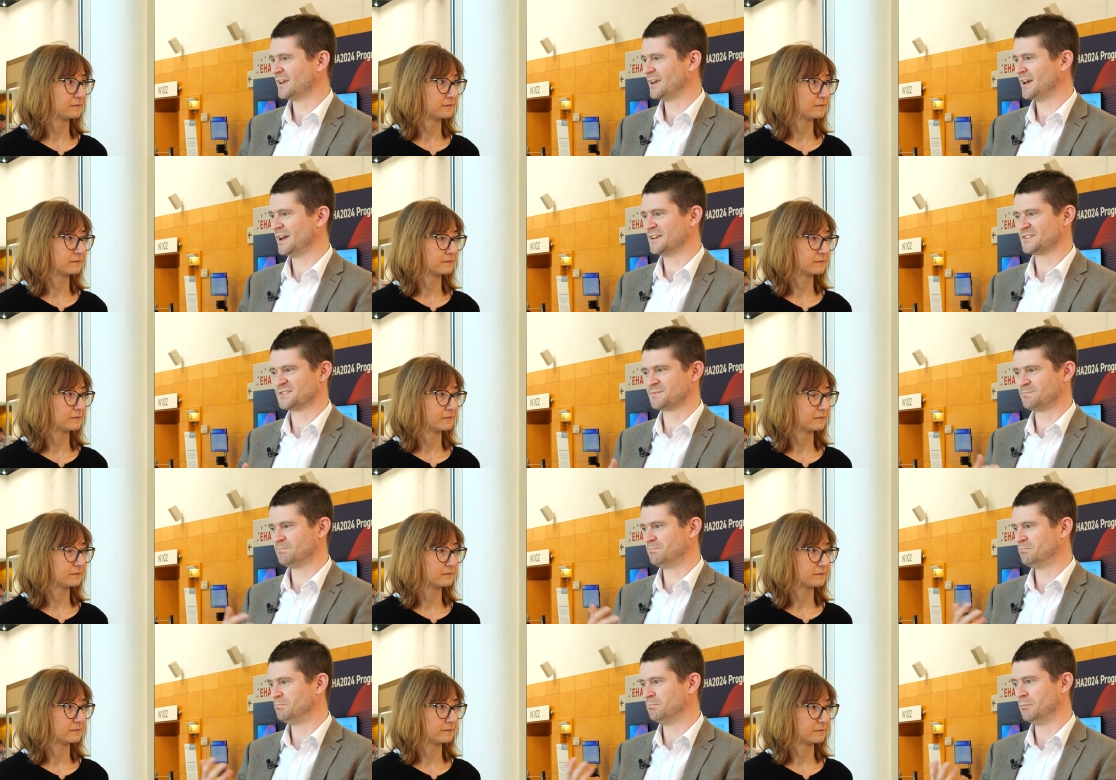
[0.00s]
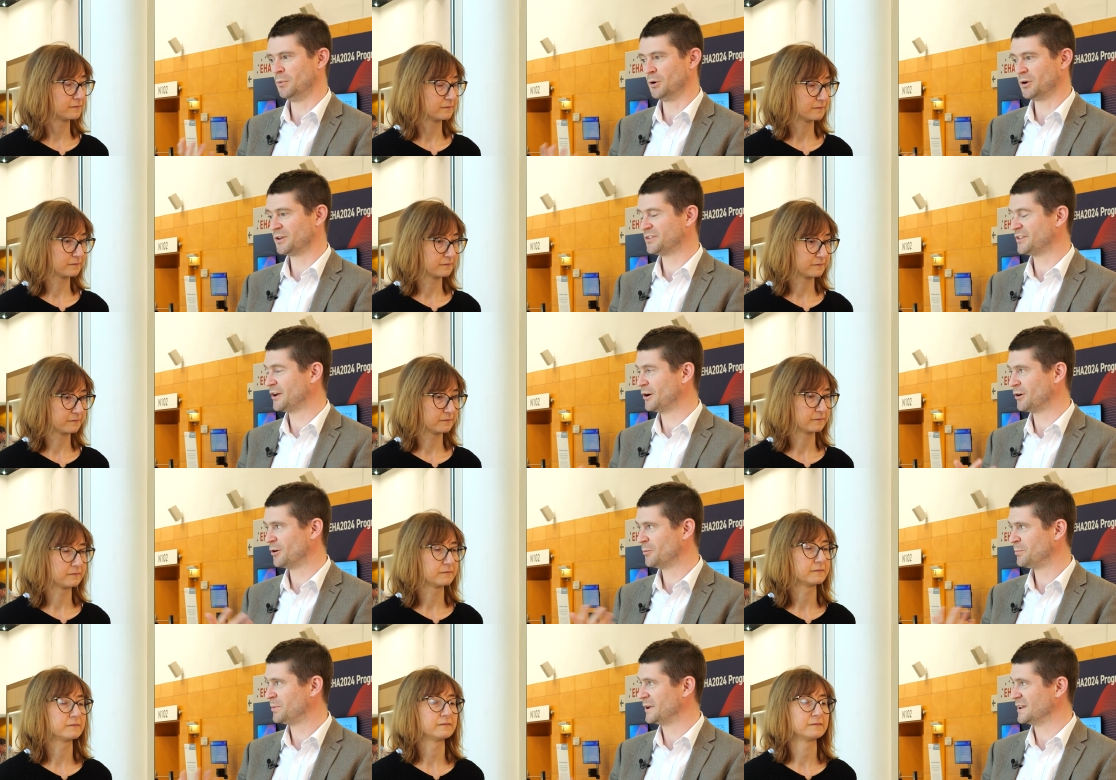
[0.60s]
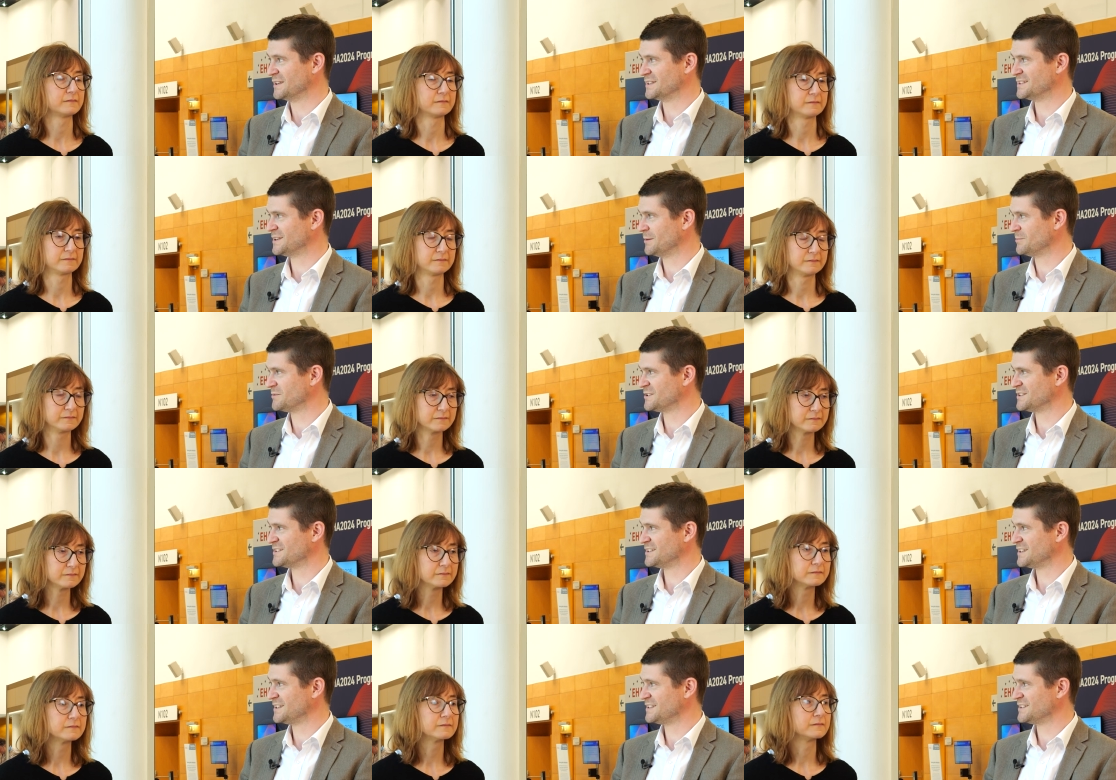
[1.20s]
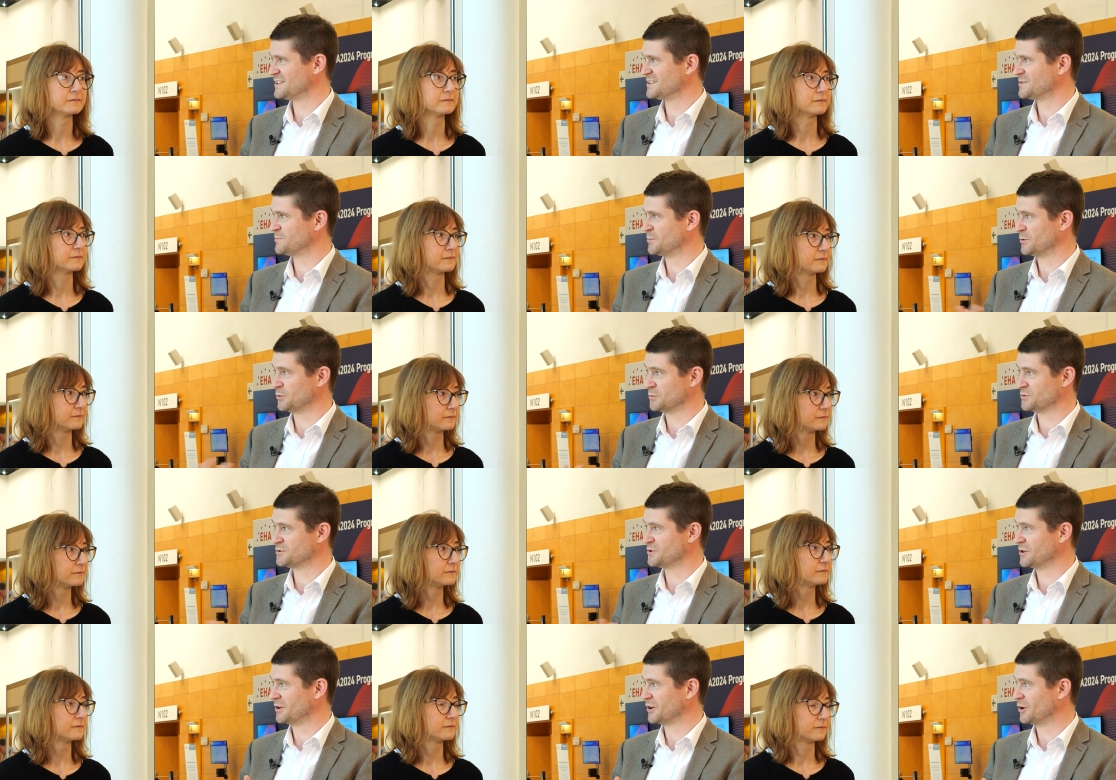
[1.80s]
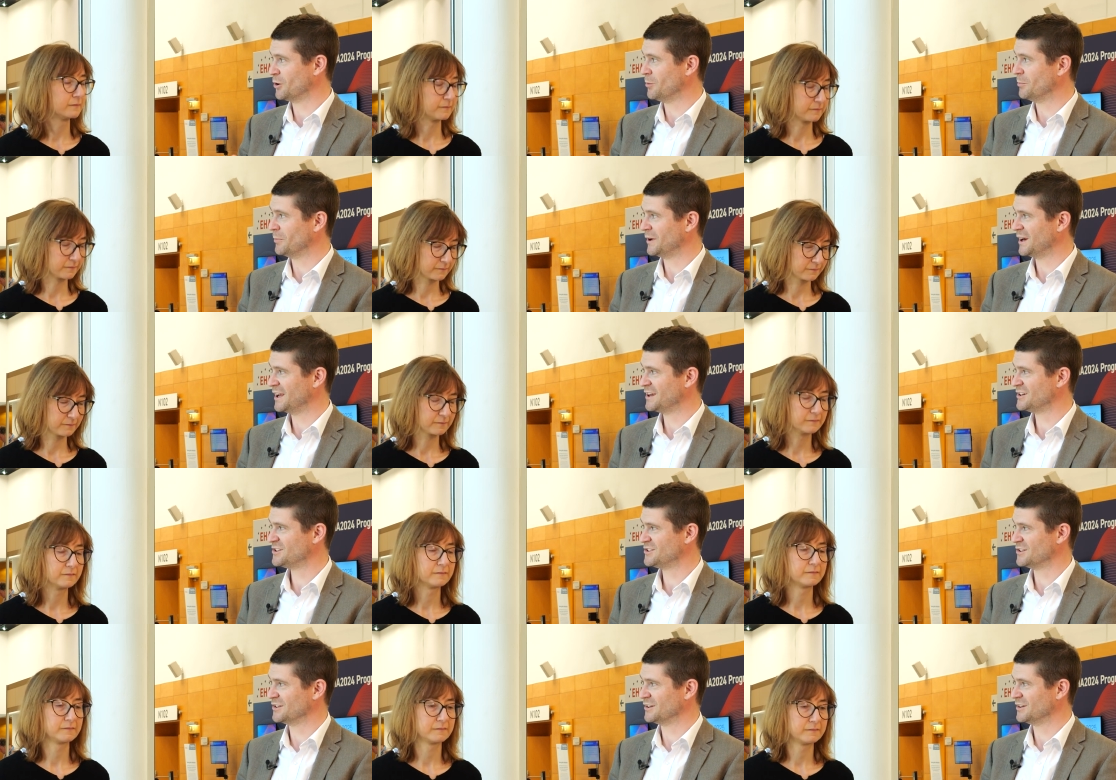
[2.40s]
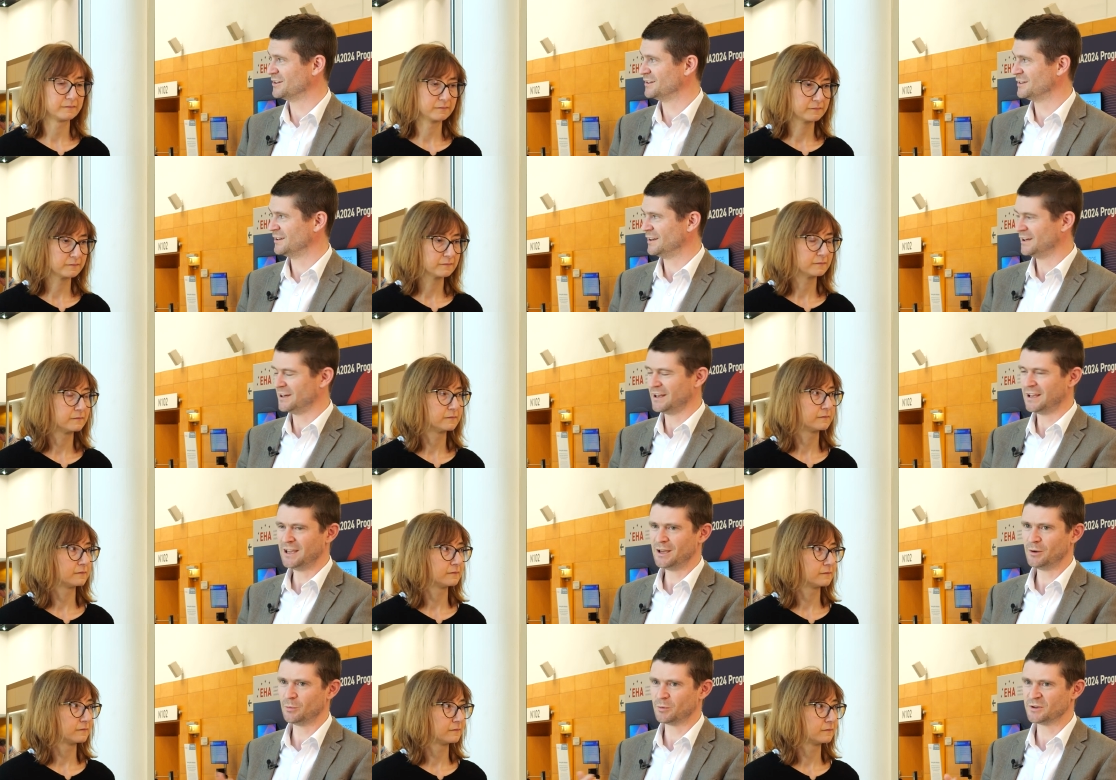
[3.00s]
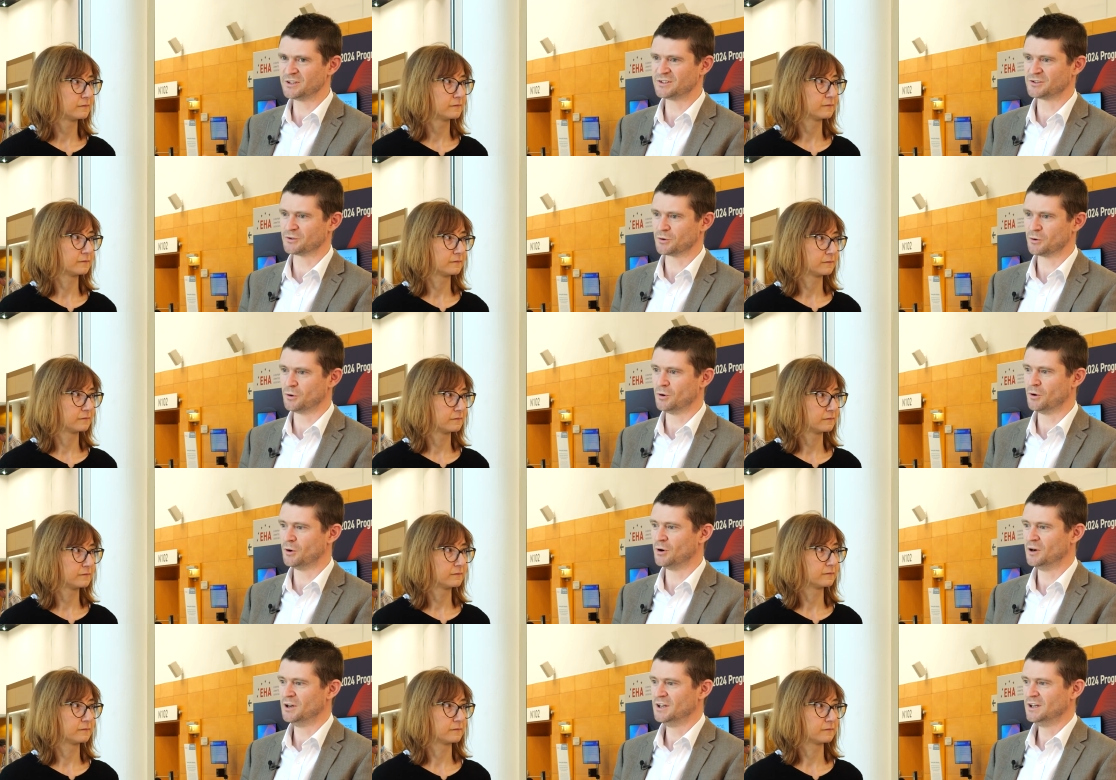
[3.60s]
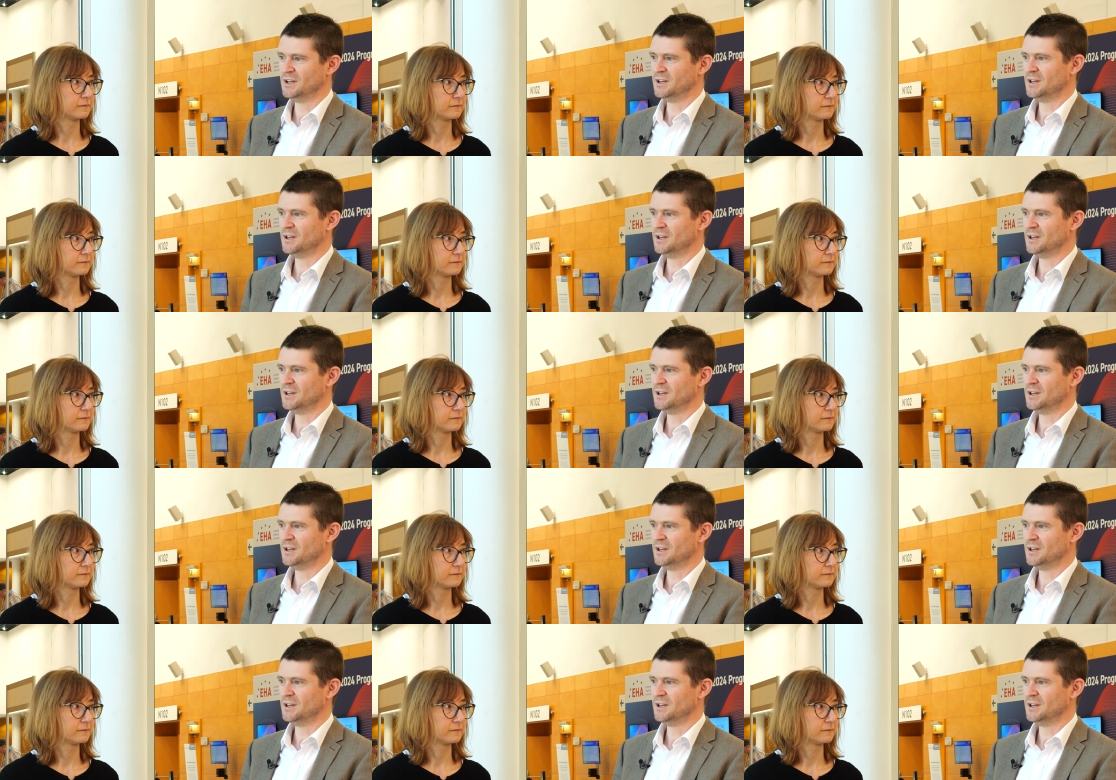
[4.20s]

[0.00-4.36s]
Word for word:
Speaker 1: as monotherapy in some diseases, but also in combination. And, and here we saw